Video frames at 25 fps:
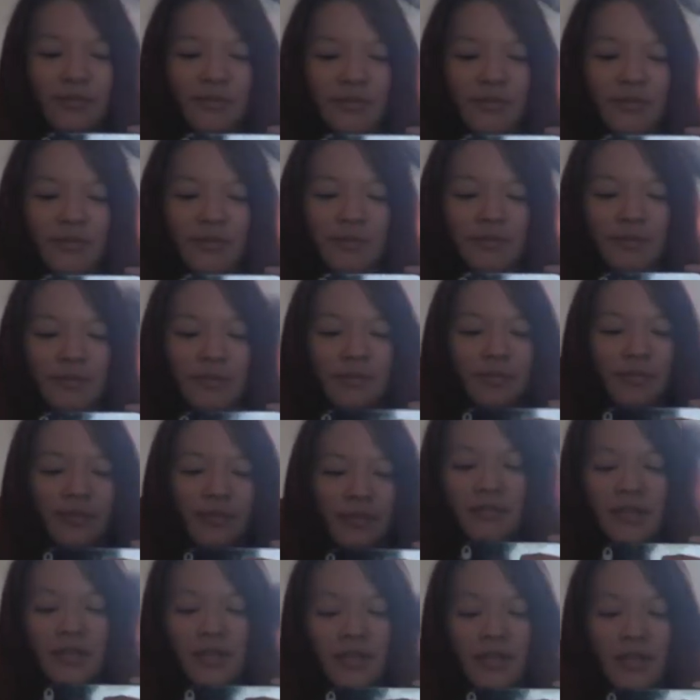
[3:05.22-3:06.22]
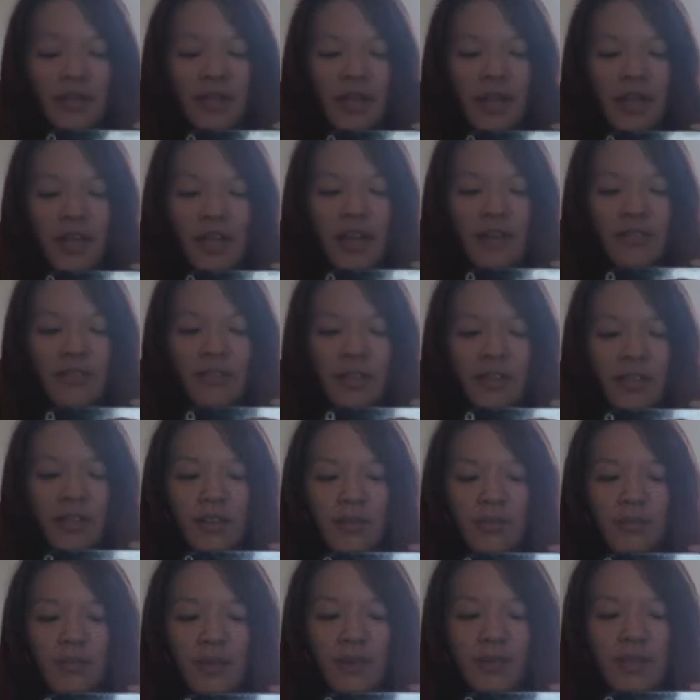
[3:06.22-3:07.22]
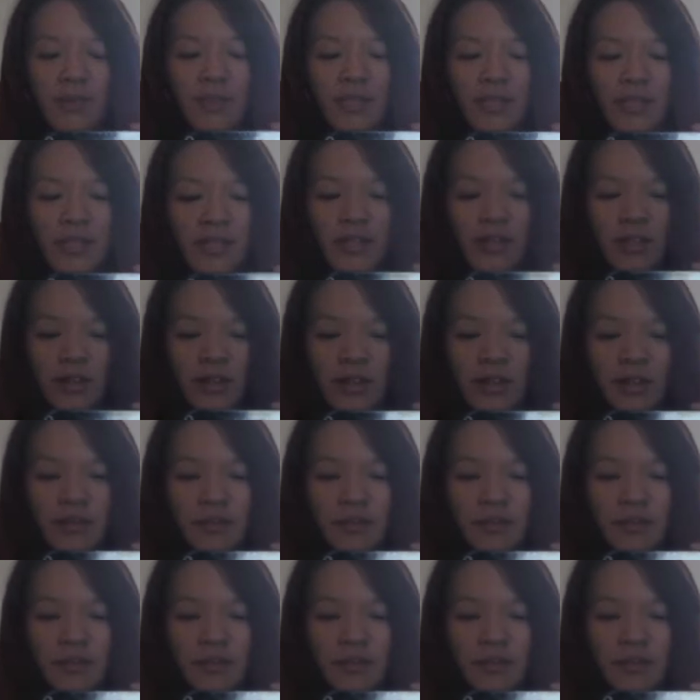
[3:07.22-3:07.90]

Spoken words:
Do you like having a new baby sister?